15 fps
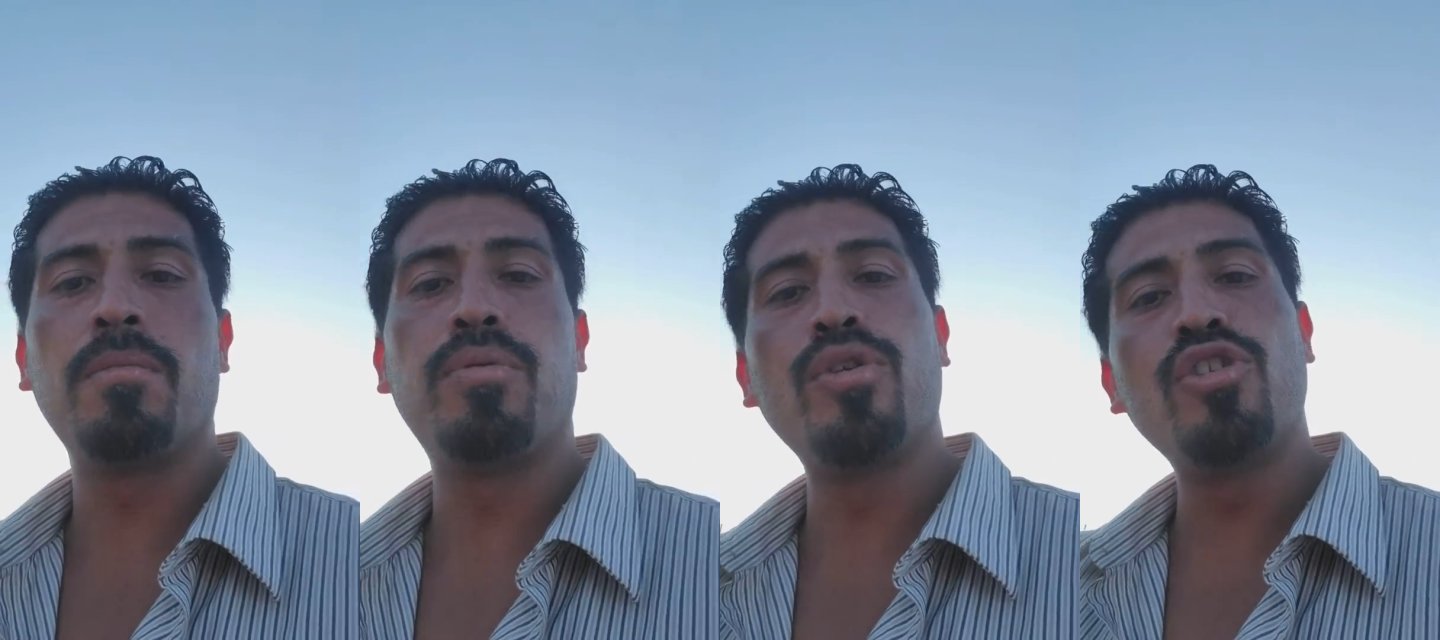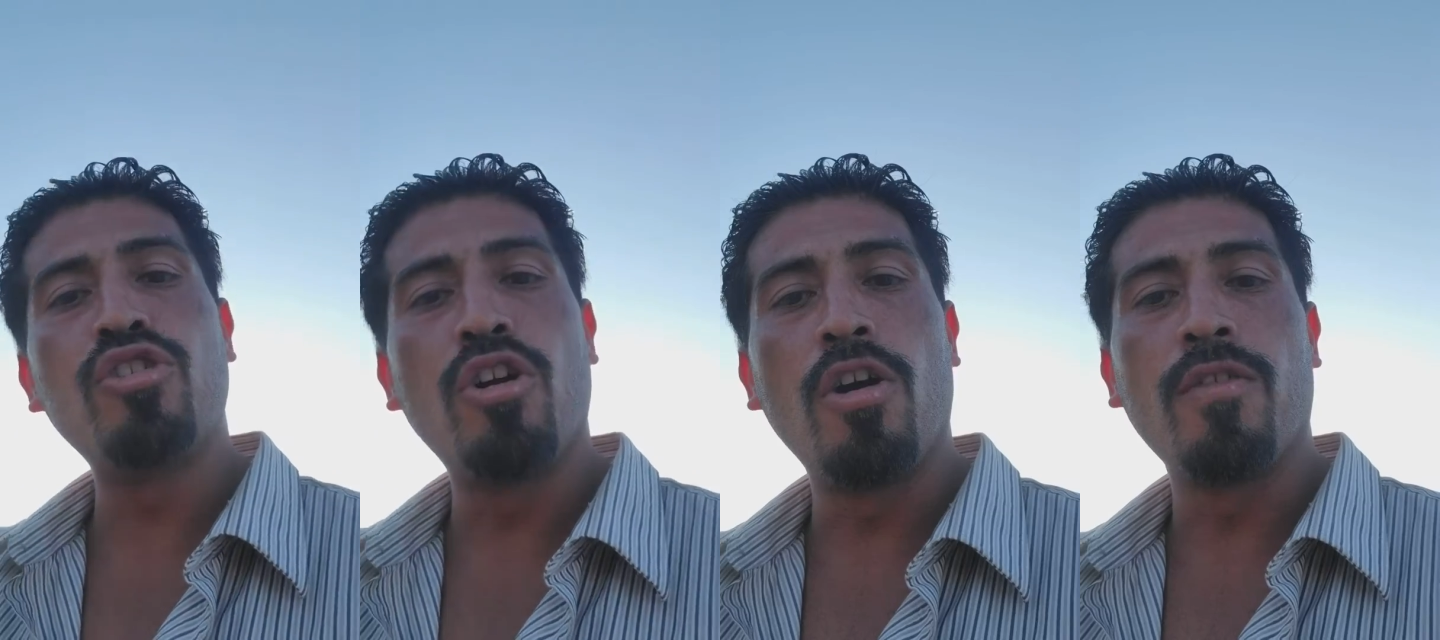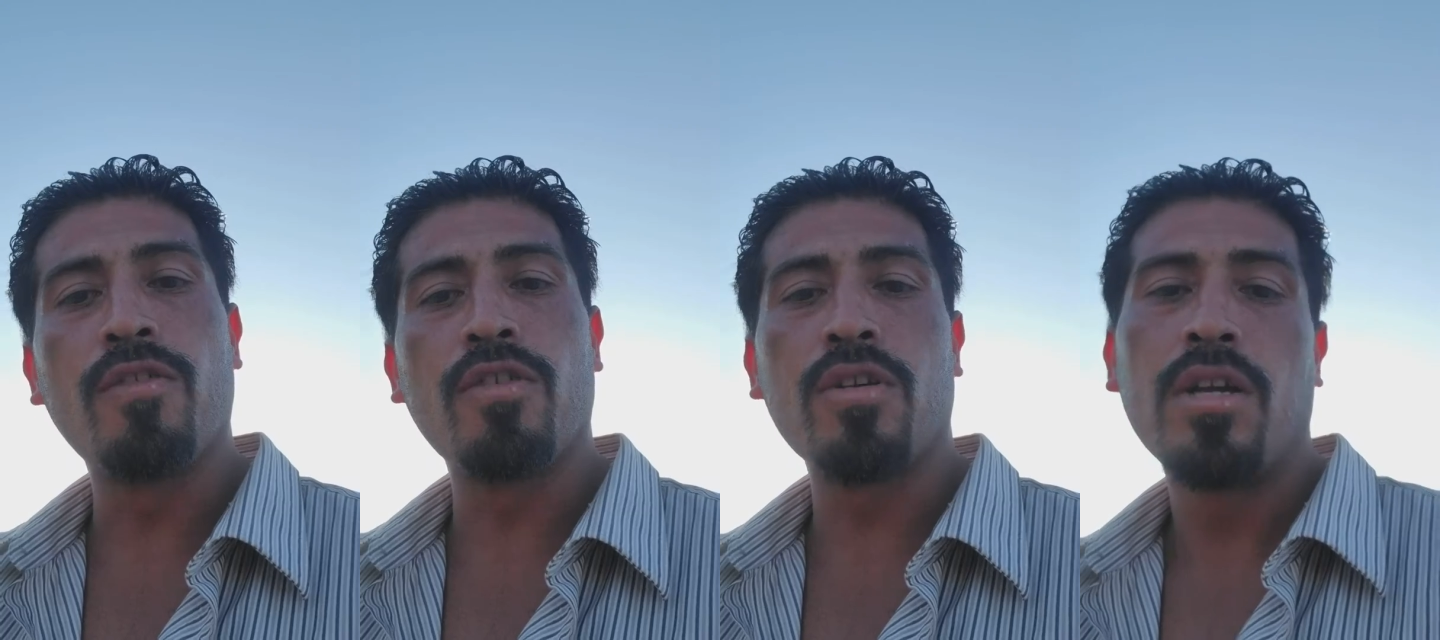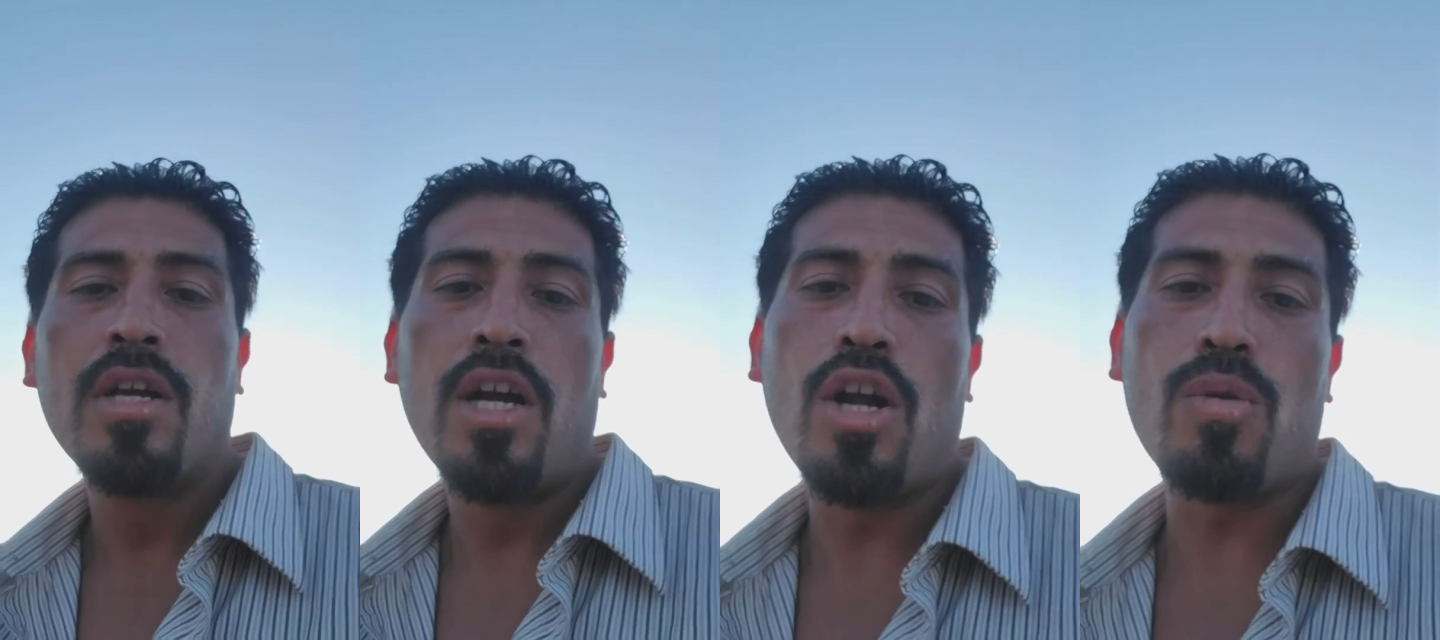pull you over,
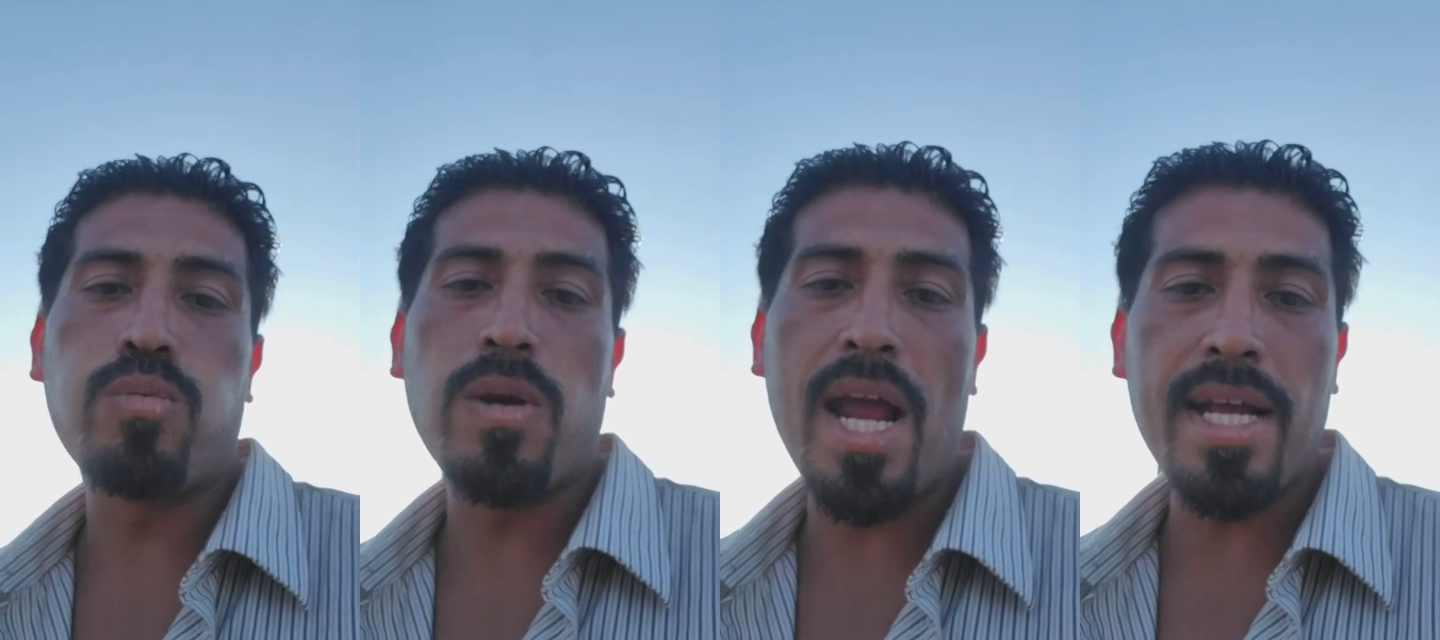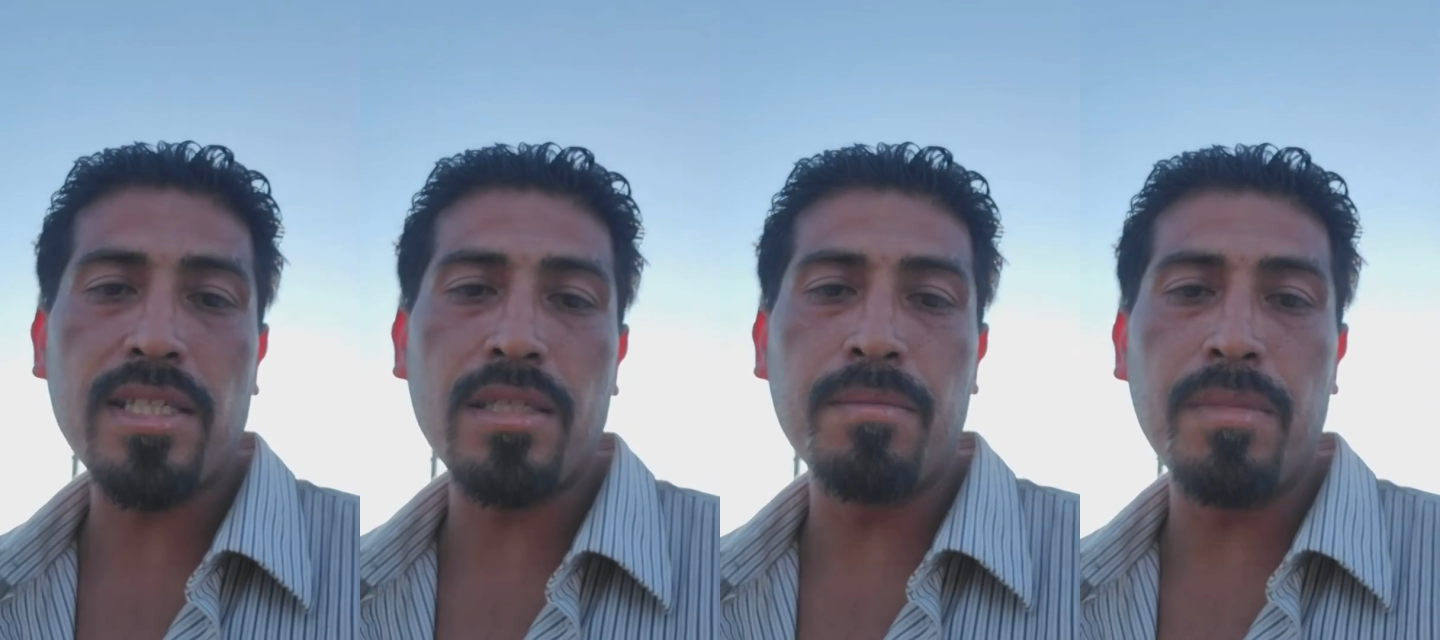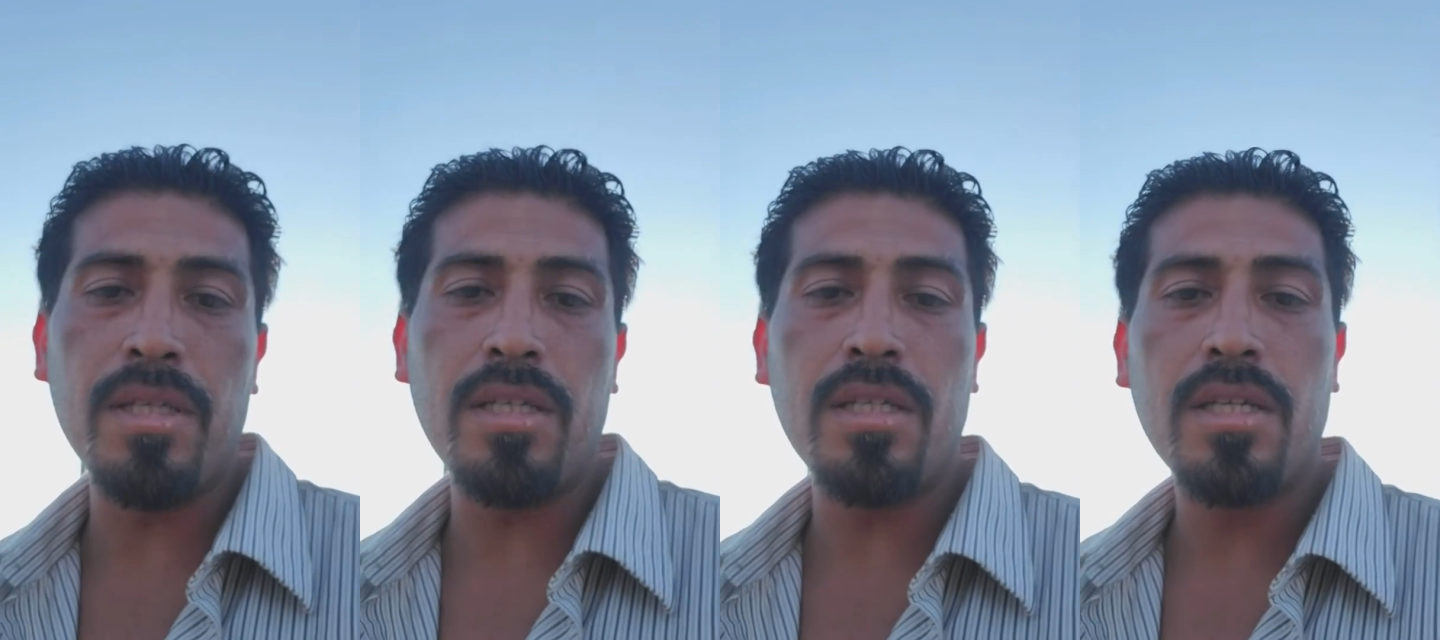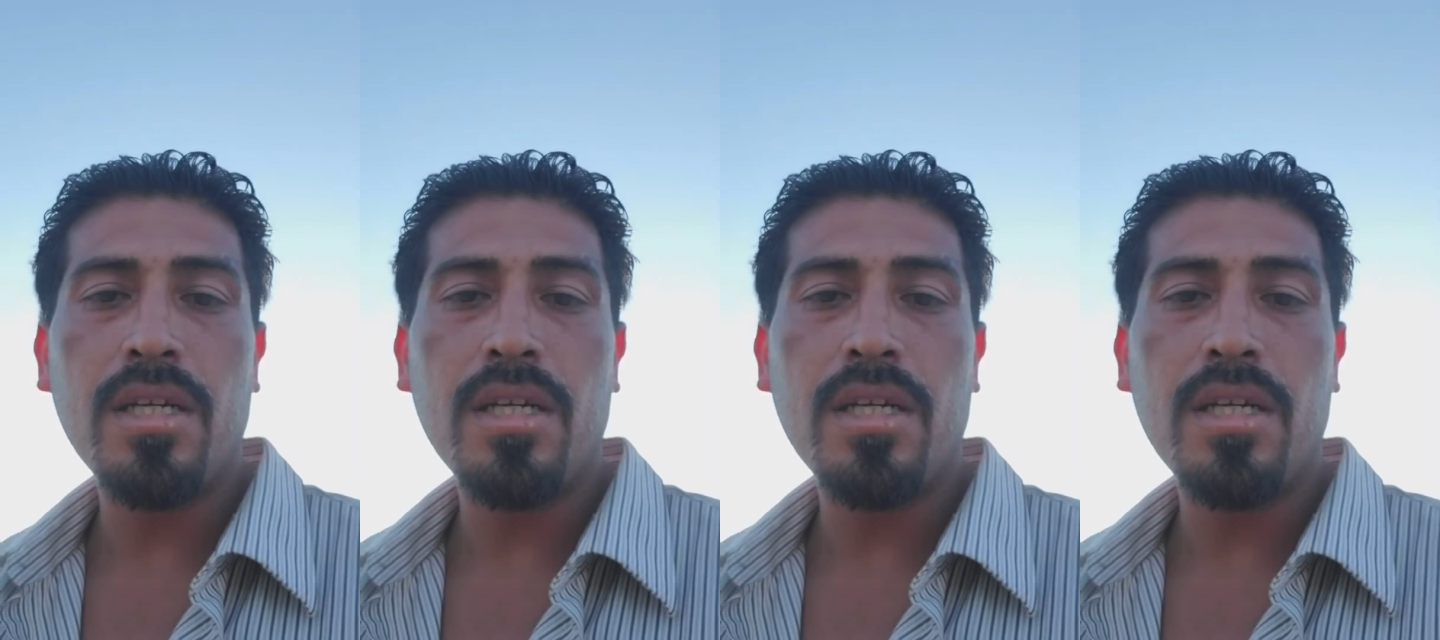harassing me.